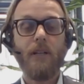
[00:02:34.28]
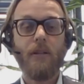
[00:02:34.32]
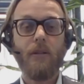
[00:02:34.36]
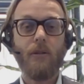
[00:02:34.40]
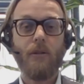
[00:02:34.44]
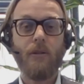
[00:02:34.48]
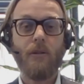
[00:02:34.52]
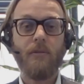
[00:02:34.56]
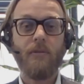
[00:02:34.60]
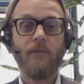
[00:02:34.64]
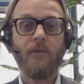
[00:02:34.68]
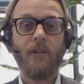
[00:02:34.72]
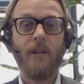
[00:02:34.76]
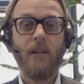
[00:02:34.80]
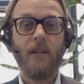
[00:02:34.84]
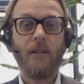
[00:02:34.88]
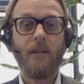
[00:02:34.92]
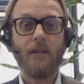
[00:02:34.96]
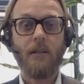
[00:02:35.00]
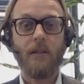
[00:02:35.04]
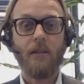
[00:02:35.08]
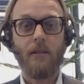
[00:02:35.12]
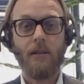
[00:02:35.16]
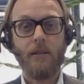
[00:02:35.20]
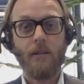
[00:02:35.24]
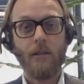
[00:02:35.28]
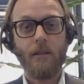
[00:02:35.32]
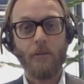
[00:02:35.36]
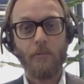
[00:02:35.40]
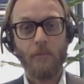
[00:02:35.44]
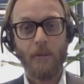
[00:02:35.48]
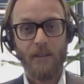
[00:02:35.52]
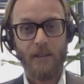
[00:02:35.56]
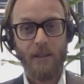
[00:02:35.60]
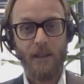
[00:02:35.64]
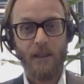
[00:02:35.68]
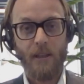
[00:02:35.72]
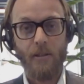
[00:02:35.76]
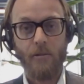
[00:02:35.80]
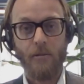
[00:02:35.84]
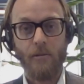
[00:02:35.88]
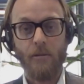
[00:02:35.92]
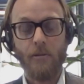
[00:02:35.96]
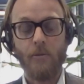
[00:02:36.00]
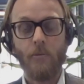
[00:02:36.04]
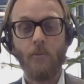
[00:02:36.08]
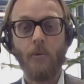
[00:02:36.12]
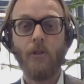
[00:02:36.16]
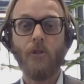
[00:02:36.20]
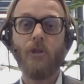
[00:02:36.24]
a flow rate of 100 liters per
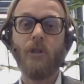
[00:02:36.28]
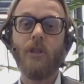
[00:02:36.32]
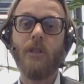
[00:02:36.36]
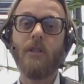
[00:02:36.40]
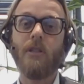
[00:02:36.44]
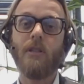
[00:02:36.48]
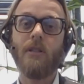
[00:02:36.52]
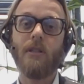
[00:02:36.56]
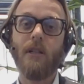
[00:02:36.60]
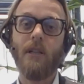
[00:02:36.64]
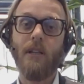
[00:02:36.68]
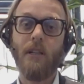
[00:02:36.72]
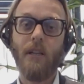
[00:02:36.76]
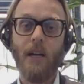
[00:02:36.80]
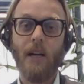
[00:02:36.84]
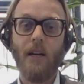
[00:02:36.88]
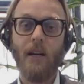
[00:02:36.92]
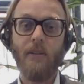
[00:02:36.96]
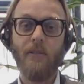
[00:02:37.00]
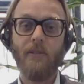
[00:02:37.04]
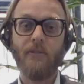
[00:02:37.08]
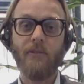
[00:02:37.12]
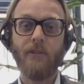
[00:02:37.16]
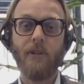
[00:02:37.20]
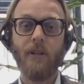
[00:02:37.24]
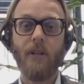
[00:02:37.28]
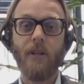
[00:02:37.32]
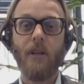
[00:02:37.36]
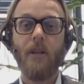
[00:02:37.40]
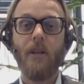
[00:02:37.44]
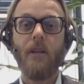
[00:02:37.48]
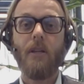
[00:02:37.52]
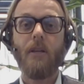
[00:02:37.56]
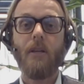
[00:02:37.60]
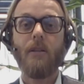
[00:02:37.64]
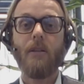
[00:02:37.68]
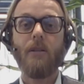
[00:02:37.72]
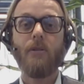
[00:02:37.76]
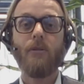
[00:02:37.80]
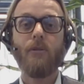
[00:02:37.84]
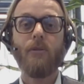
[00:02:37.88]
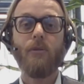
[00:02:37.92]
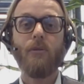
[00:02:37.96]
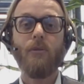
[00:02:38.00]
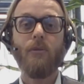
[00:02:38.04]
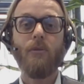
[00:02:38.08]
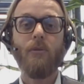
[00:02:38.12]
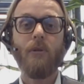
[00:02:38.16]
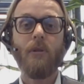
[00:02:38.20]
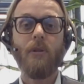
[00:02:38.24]
second, which is enough
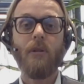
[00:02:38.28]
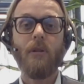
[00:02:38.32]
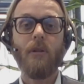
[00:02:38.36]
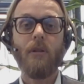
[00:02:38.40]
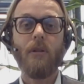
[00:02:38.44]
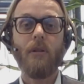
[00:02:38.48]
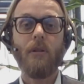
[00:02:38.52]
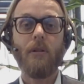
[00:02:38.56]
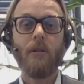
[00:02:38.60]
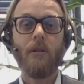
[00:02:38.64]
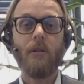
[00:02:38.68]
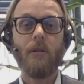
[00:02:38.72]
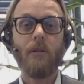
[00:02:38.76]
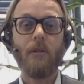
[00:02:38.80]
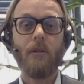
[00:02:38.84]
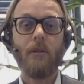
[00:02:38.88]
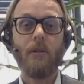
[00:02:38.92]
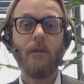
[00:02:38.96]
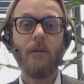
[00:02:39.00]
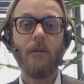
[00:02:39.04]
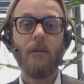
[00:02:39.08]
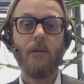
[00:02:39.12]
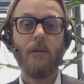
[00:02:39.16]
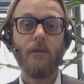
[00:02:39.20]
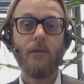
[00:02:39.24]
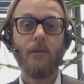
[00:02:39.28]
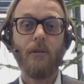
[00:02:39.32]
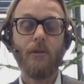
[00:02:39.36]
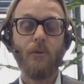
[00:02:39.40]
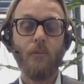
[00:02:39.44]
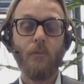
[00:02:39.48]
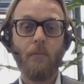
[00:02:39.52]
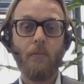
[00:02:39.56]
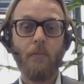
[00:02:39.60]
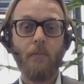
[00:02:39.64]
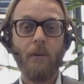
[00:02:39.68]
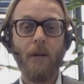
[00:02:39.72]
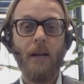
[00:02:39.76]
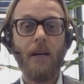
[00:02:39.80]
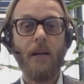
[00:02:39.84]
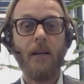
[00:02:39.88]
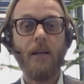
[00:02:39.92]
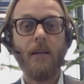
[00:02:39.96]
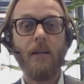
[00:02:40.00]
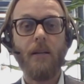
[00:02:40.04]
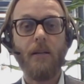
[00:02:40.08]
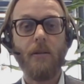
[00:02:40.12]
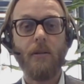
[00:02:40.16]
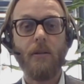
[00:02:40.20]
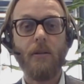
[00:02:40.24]
to
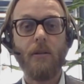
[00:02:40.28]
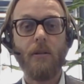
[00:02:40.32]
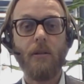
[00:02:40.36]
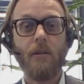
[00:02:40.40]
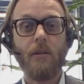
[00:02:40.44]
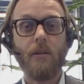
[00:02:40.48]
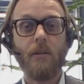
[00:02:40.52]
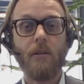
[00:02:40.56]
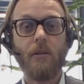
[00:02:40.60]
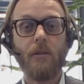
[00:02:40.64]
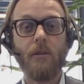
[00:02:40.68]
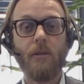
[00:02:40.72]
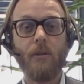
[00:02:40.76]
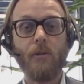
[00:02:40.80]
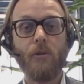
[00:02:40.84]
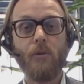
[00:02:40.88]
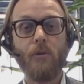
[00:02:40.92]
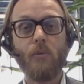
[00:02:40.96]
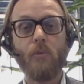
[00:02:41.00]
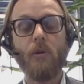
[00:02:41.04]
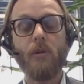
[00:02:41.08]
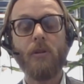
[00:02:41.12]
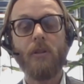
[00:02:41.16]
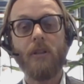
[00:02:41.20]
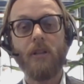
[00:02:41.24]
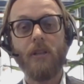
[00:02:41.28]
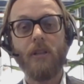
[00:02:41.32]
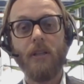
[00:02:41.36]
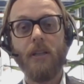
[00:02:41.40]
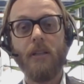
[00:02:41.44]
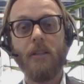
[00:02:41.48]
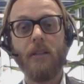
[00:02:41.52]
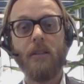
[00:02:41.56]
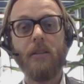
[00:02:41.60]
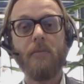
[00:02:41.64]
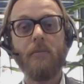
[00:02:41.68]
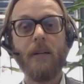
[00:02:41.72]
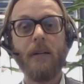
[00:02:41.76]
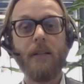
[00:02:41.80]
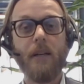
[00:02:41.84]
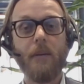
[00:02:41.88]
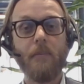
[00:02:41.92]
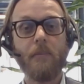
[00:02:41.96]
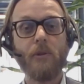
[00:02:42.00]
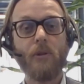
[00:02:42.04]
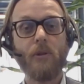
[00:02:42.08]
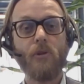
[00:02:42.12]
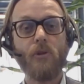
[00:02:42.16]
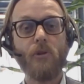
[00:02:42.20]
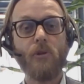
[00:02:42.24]
supply the hot water needed
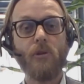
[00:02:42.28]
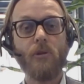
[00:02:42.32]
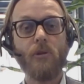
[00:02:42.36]
by the